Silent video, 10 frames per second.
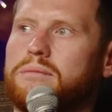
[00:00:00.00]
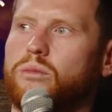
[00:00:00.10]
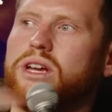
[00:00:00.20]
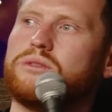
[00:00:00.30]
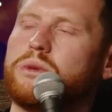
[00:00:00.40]

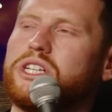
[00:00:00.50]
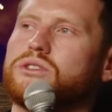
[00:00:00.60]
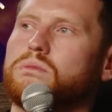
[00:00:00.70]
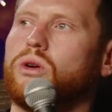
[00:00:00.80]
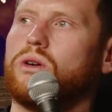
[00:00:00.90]
We
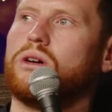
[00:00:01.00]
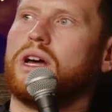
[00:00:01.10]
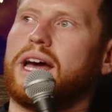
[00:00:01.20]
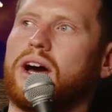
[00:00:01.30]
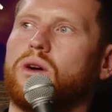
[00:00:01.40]
just more
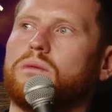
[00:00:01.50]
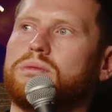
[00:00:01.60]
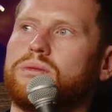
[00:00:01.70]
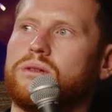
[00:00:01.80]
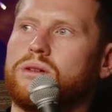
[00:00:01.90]
help
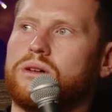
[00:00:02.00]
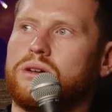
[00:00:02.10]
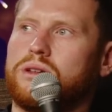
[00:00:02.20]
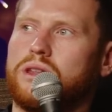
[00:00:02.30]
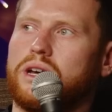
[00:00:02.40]

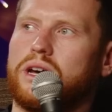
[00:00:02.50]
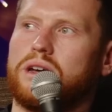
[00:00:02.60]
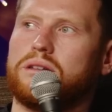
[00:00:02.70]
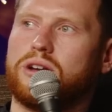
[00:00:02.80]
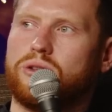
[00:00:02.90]

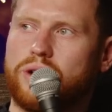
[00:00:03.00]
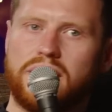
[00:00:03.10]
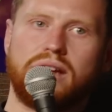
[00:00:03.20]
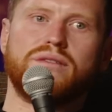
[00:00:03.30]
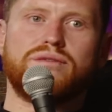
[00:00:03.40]
the
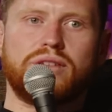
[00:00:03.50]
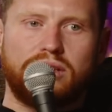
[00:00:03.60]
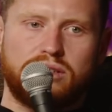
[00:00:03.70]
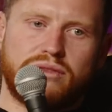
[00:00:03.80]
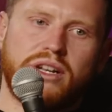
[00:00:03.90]
creative
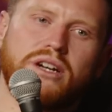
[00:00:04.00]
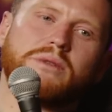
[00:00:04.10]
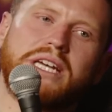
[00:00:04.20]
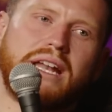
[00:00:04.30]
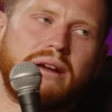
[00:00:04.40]
and stuff like that.
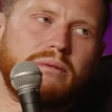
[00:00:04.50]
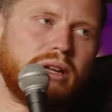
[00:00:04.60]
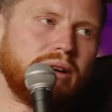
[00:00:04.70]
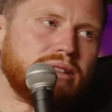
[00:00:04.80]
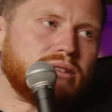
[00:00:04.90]
We get it. We
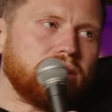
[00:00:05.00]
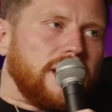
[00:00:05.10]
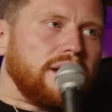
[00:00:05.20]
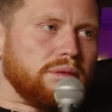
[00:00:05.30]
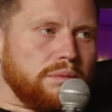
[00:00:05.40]
know how it's going to
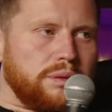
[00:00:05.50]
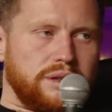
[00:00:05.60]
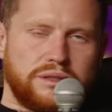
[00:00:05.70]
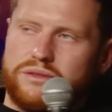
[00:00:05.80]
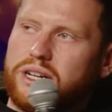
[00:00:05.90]
land properly
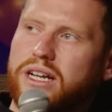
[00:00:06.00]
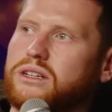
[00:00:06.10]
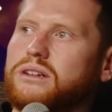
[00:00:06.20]
and stuff like that. So,